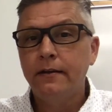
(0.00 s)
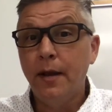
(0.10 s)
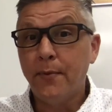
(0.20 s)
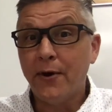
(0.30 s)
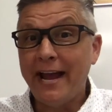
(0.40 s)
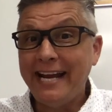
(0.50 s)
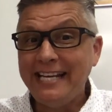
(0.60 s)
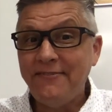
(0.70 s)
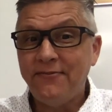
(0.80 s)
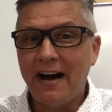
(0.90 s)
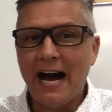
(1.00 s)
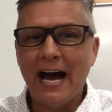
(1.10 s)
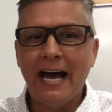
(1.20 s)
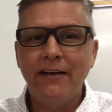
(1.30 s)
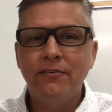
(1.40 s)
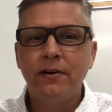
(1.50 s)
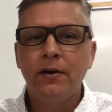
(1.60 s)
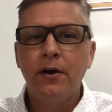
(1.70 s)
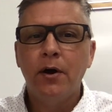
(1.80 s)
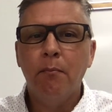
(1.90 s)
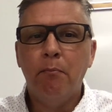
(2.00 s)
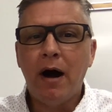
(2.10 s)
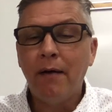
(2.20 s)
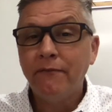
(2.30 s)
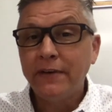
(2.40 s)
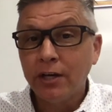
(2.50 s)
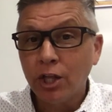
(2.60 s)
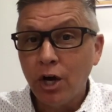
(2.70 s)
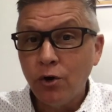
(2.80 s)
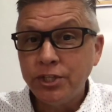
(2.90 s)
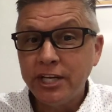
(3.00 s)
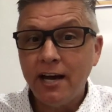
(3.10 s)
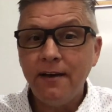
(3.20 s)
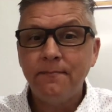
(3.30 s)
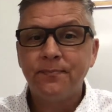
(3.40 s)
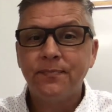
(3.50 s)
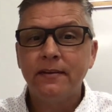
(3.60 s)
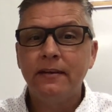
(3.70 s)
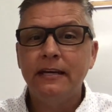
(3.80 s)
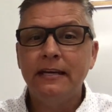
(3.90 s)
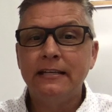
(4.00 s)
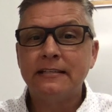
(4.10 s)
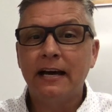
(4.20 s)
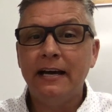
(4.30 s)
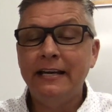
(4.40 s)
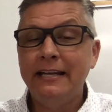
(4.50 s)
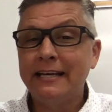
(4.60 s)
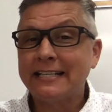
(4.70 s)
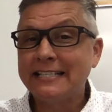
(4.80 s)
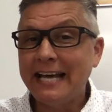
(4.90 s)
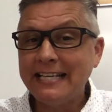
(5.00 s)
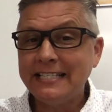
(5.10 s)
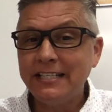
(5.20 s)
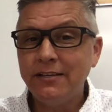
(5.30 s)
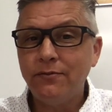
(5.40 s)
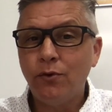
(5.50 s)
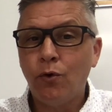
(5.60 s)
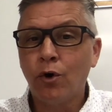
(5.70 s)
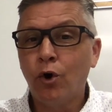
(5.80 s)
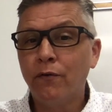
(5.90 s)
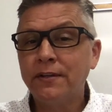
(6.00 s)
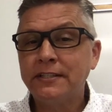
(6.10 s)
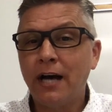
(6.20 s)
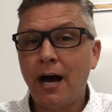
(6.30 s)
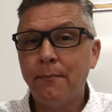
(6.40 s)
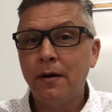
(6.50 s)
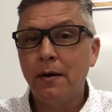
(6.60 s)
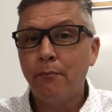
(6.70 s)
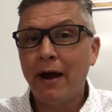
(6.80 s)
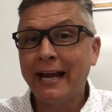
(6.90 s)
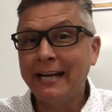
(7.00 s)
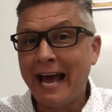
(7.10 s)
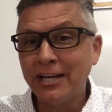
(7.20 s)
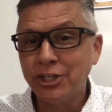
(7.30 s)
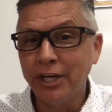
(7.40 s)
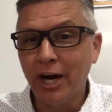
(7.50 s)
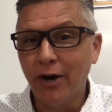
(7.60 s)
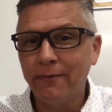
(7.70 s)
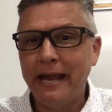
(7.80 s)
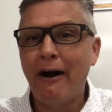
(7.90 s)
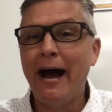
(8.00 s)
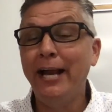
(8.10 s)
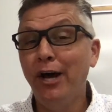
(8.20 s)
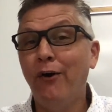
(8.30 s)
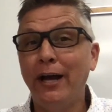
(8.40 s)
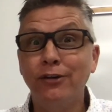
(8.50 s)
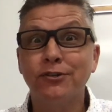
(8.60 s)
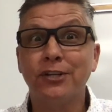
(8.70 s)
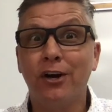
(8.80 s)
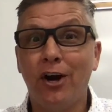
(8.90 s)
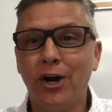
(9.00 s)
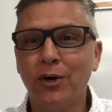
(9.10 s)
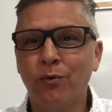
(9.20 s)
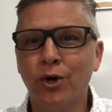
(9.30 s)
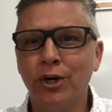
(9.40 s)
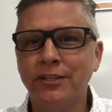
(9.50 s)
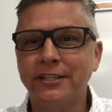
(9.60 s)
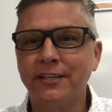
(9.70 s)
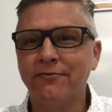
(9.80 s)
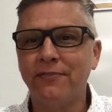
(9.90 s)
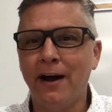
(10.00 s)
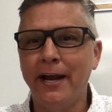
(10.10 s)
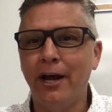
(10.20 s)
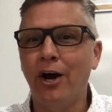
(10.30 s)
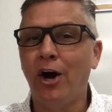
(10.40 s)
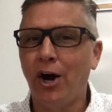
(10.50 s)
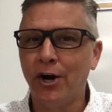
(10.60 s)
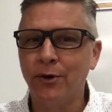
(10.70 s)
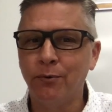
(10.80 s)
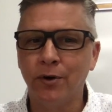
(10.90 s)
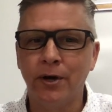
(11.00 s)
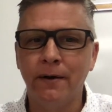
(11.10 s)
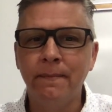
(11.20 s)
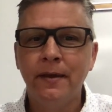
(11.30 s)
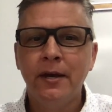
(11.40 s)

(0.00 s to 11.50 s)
Number 85, BOMPHIOLOGIA is an excessive or over-the-top braggadocio. Now, I know I used a hard word to define a hard word,